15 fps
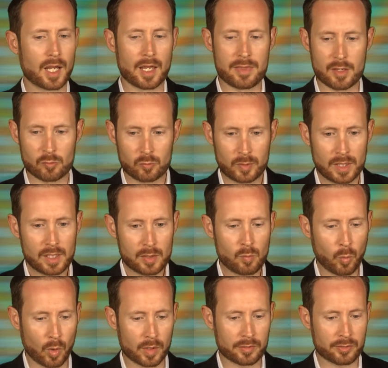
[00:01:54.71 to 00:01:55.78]
and they really
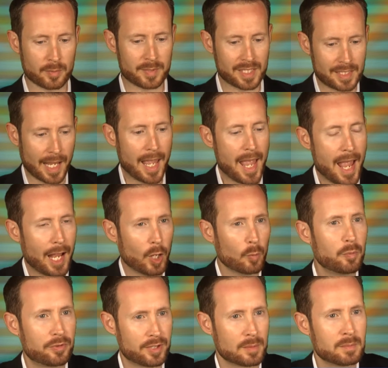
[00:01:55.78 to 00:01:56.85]
want something to
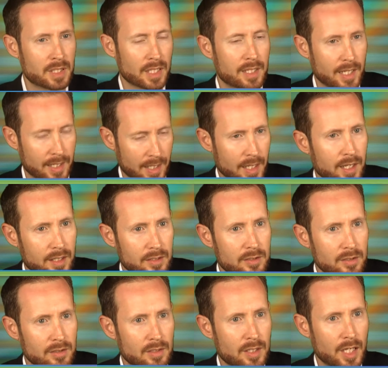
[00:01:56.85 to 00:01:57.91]
help them get
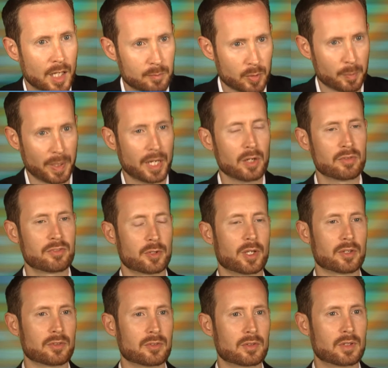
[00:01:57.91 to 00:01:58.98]
ahead and prepare for
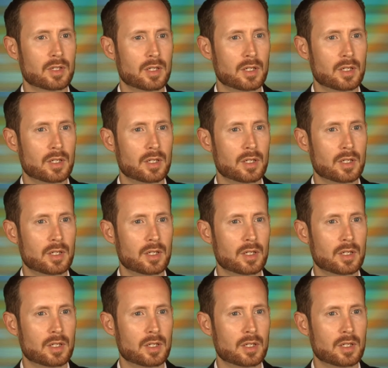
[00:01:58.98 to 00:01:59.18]
this.